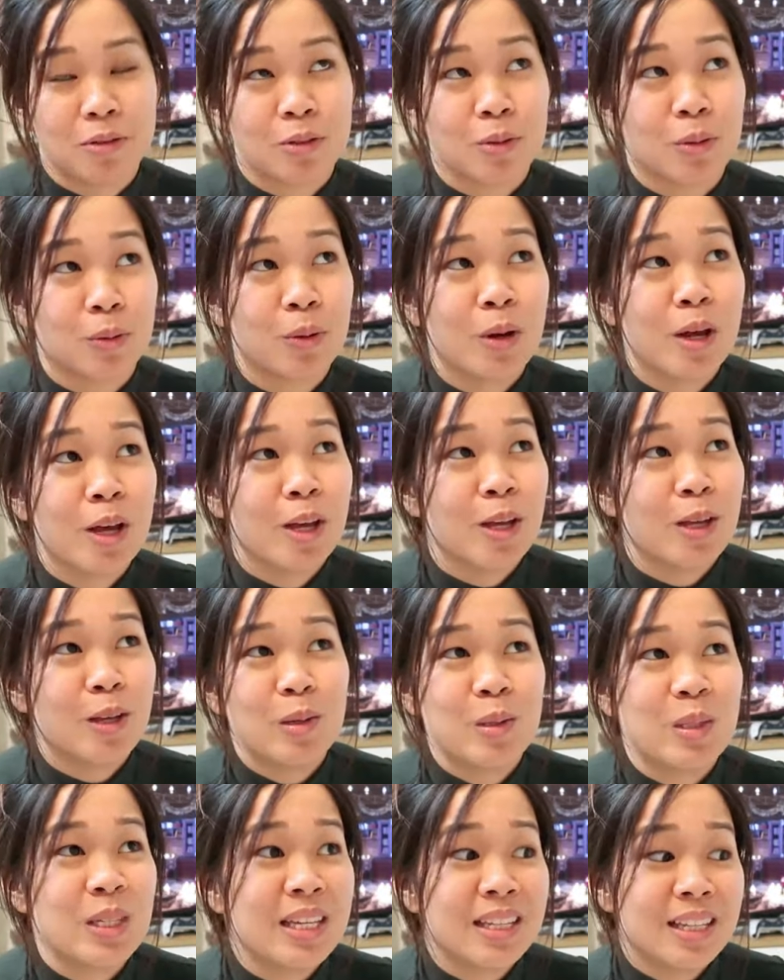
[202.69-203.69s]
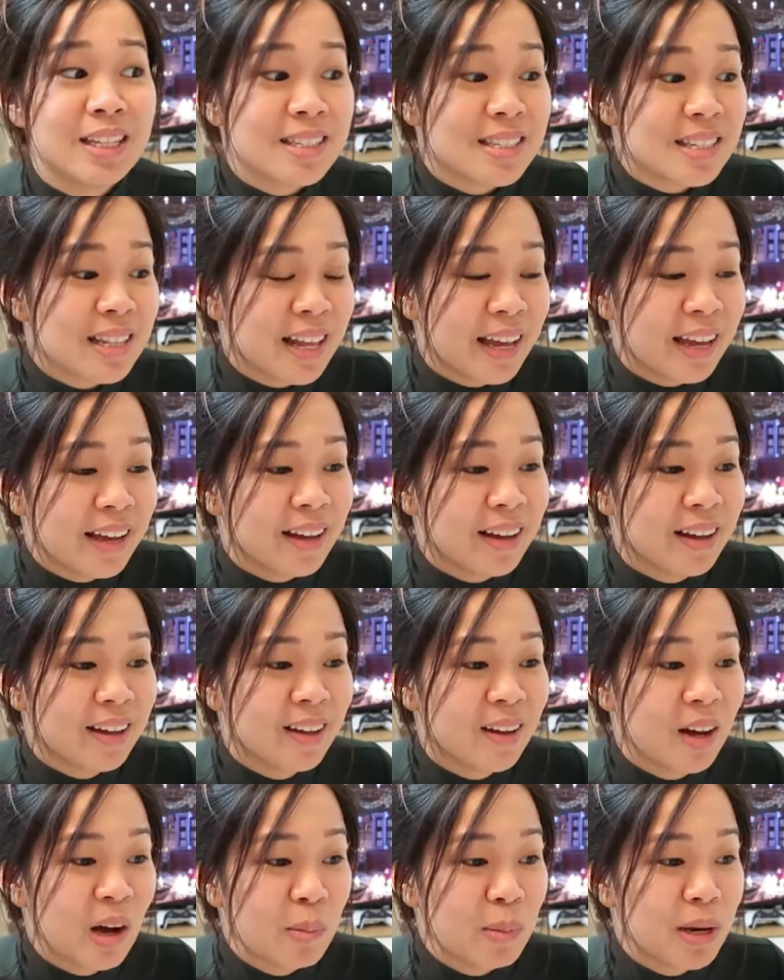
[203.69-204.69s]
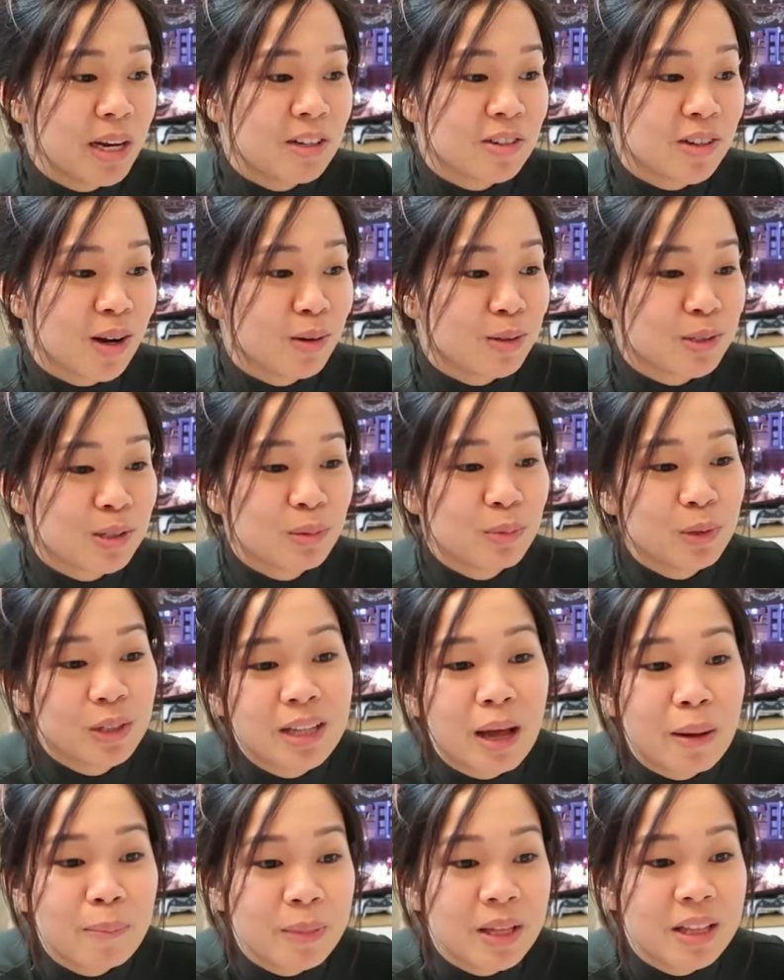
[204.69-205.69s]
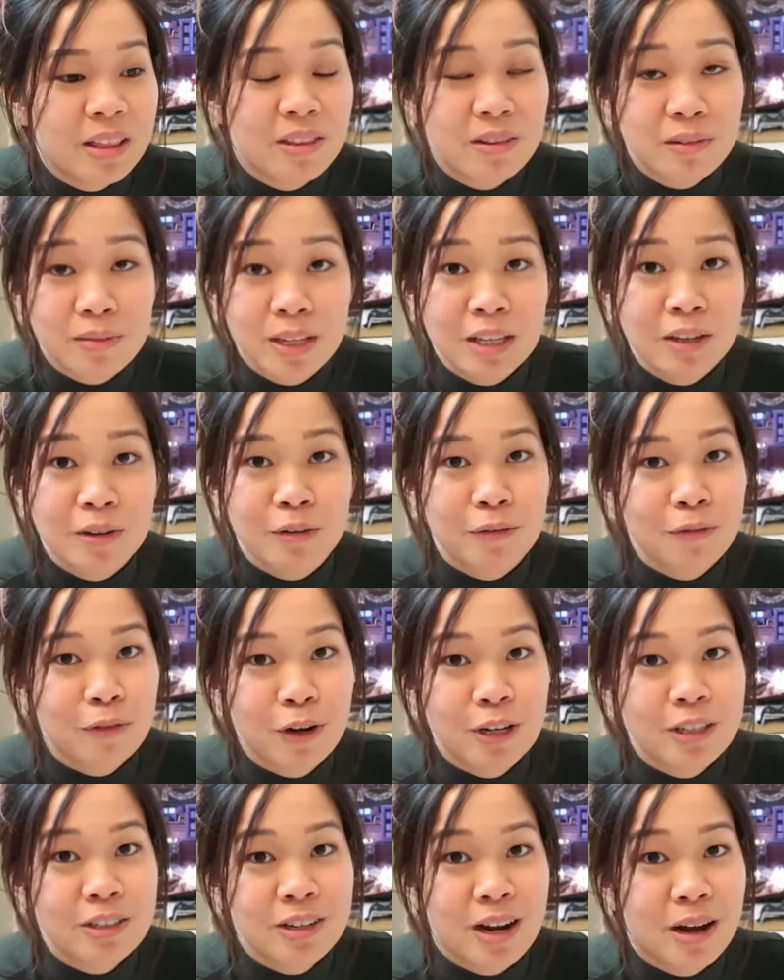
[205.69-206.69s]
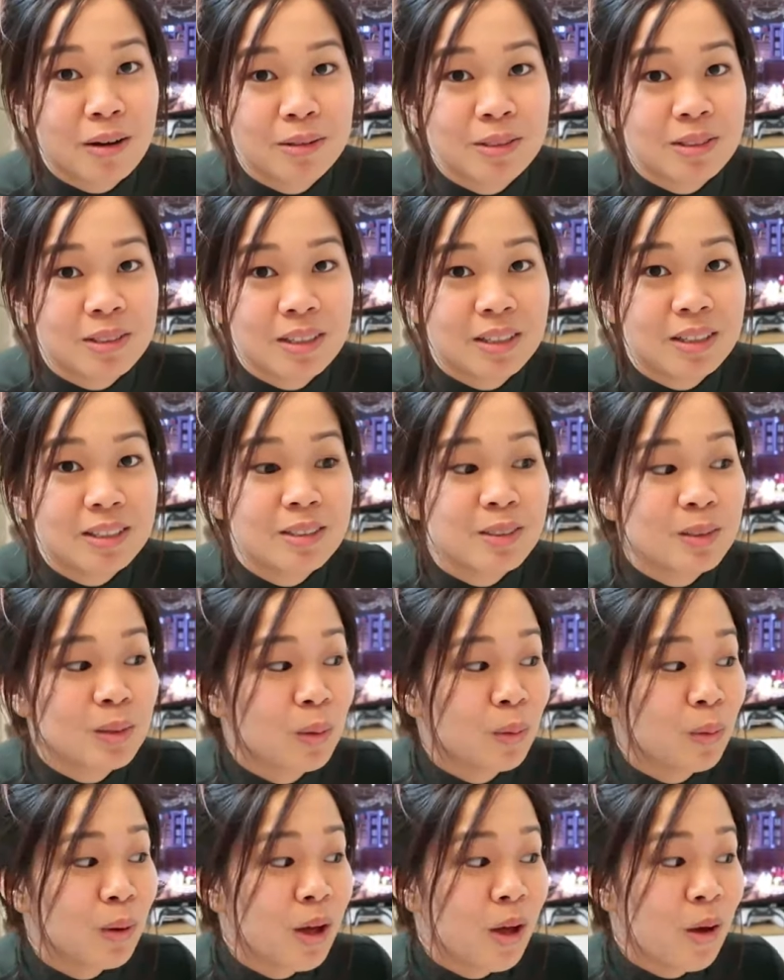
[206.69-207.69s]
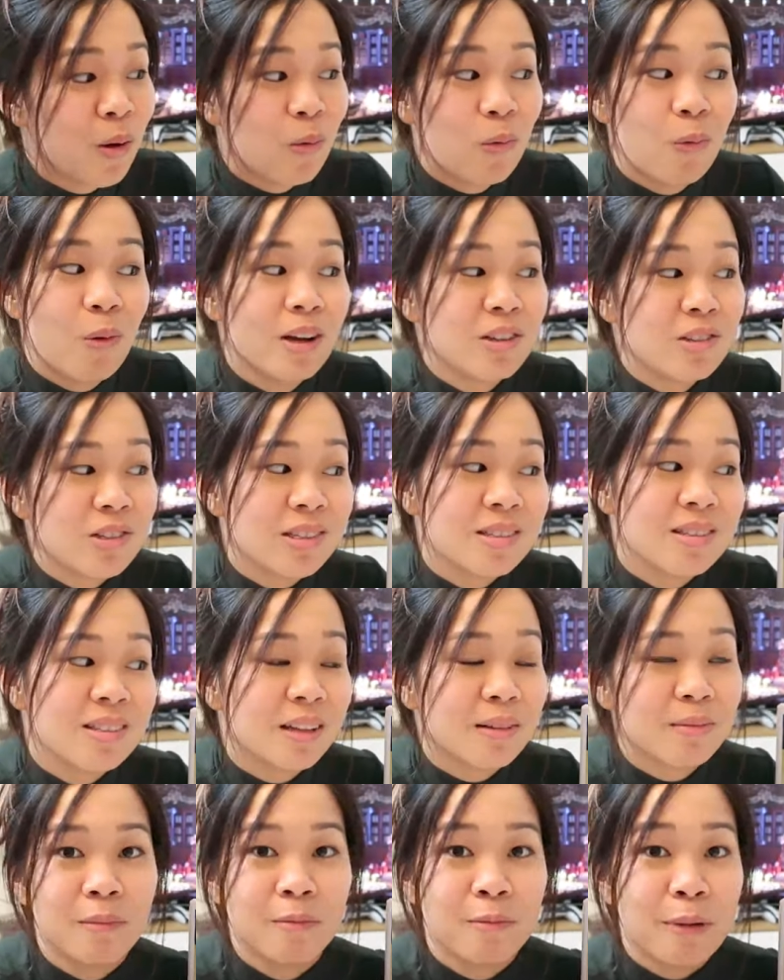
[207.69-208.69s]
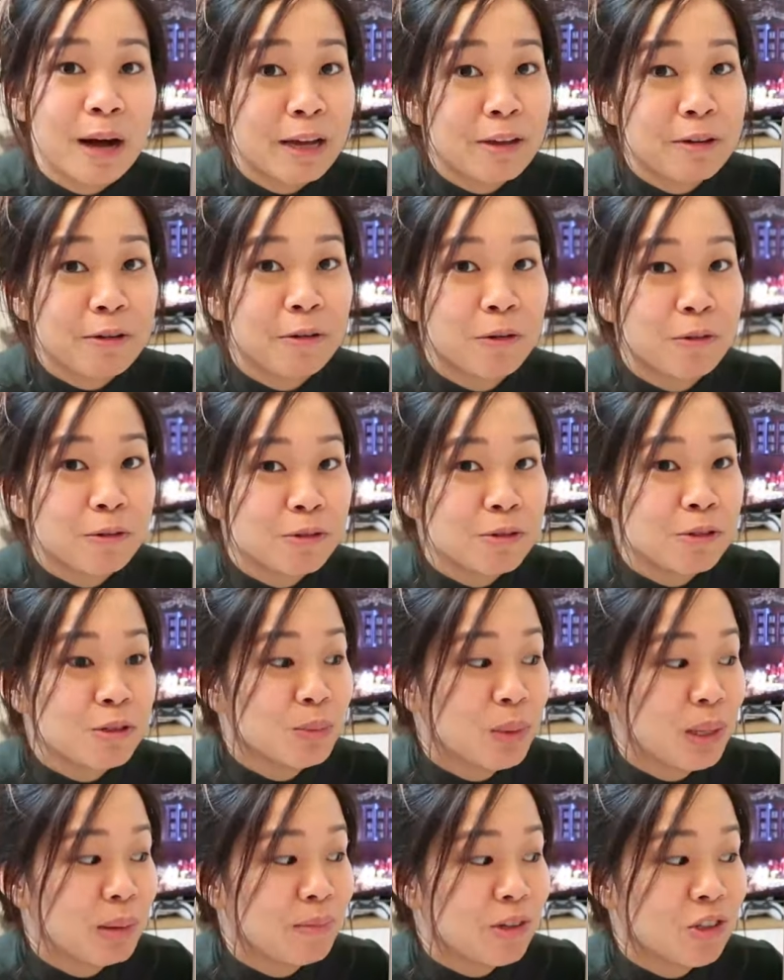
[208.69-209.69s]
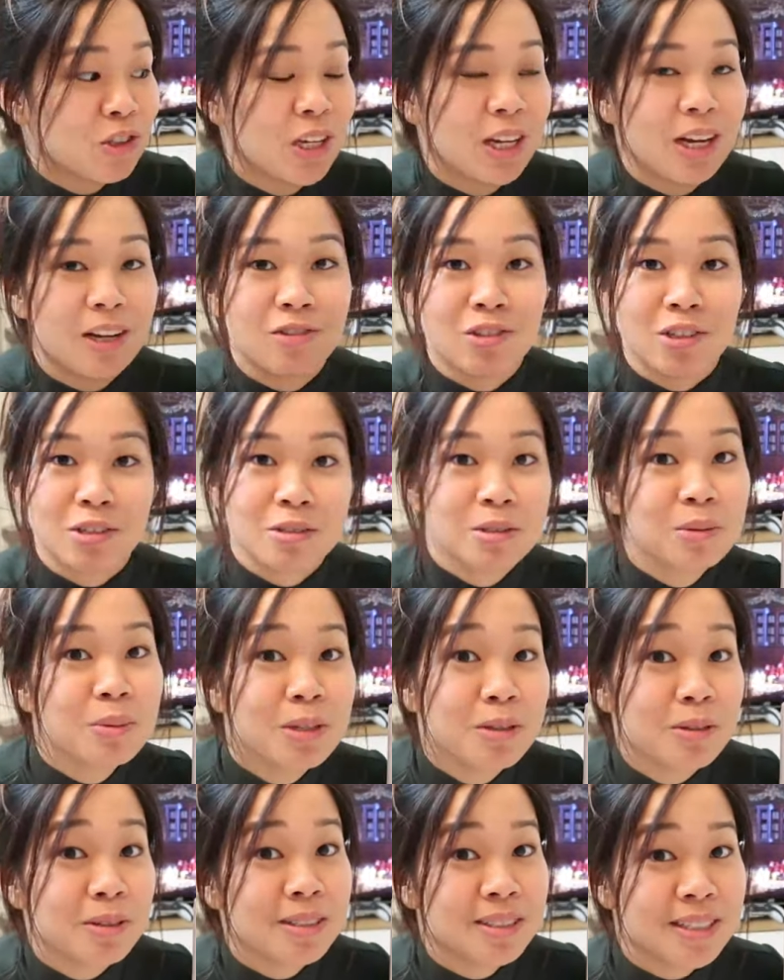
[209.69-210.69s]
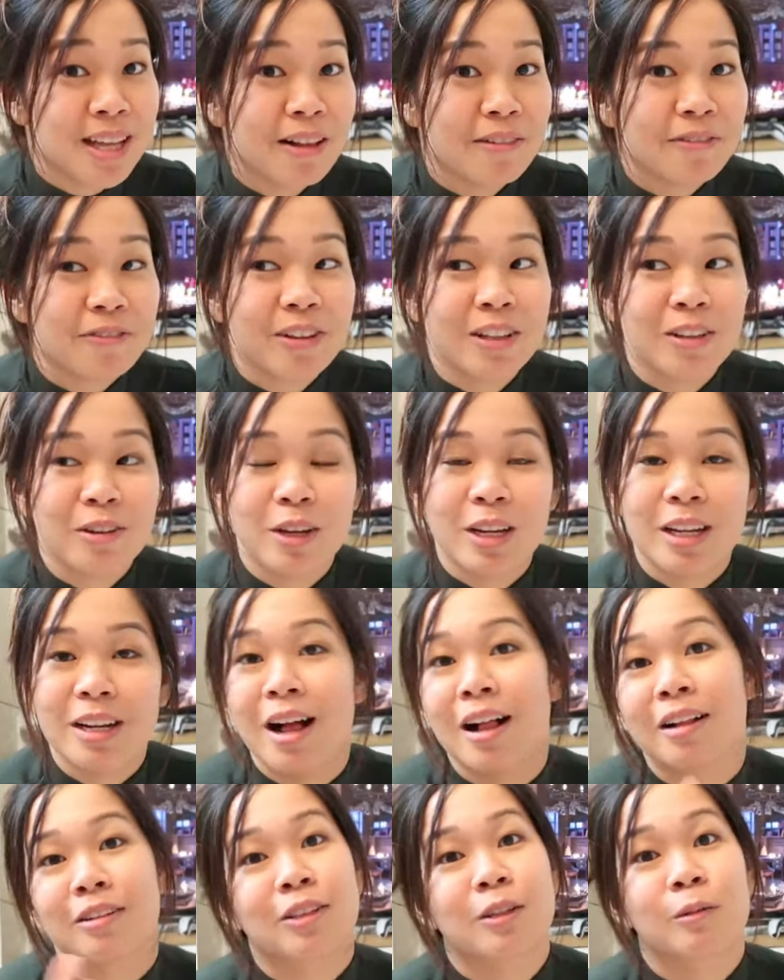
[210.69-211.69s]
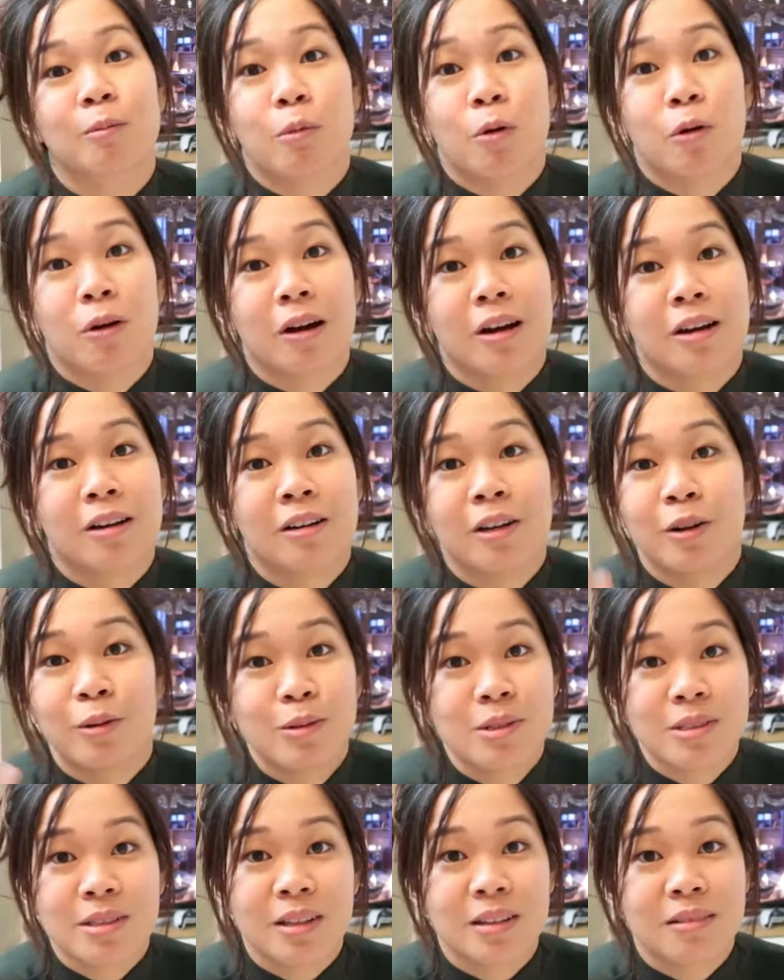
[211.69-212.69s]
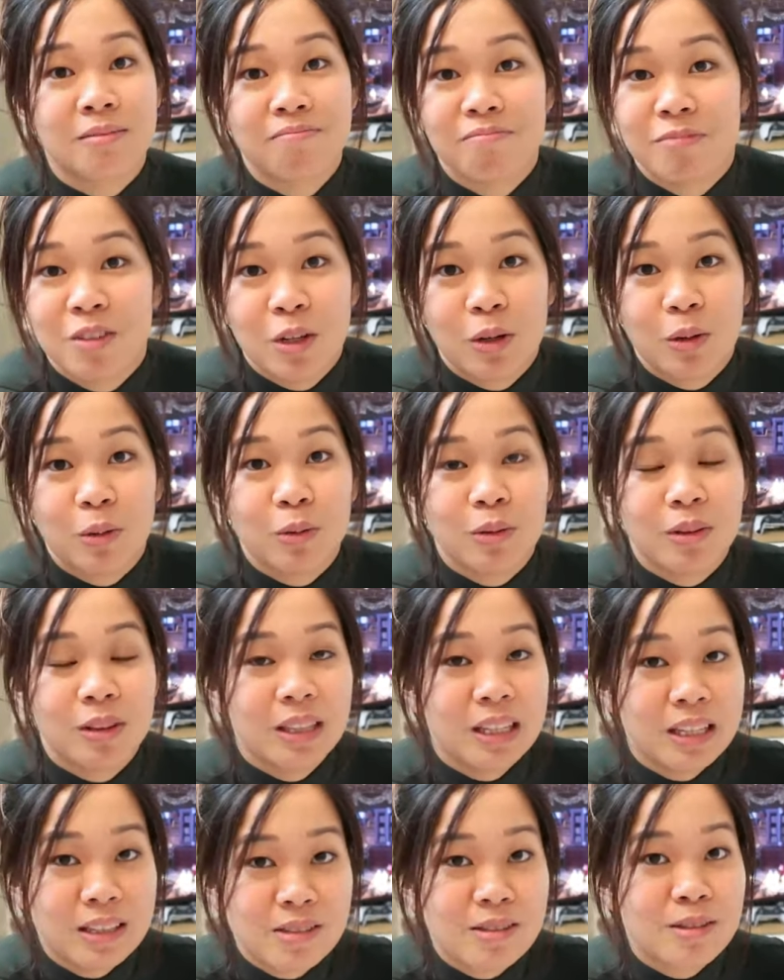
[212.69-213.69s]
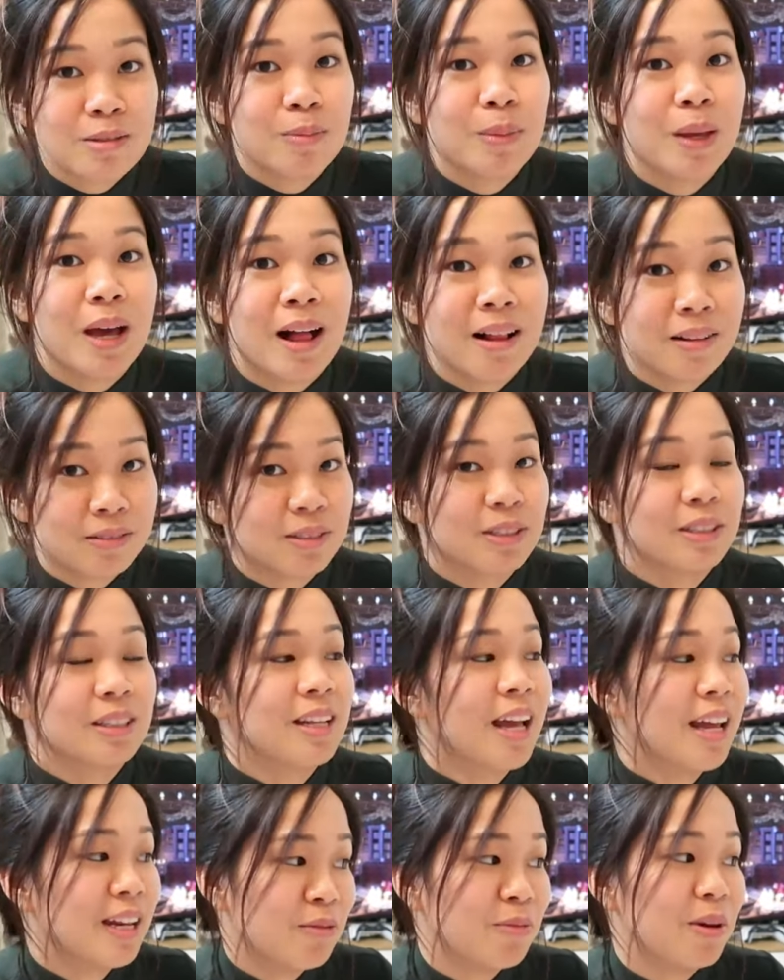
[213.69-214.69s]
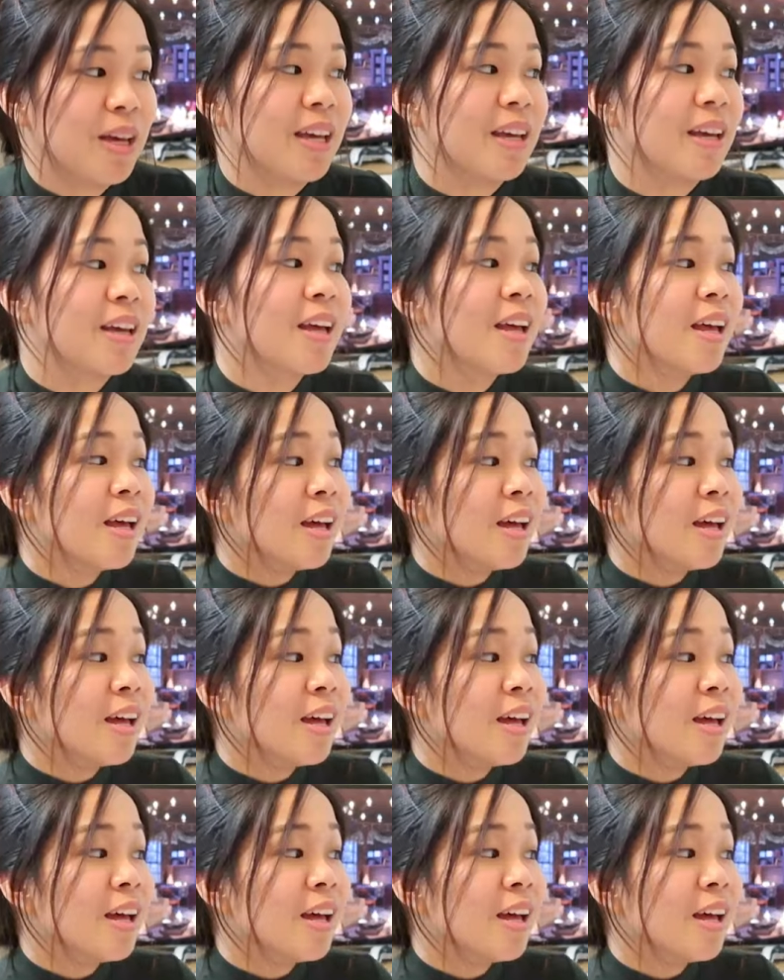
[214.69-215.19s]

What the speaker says: So you see, that's like, how many trousers would that be? 3 or 4 trousers. So why just not buy your own sewing machine and just do it yourself? And you can alter more clothes that, you know, needs to be altered anyway.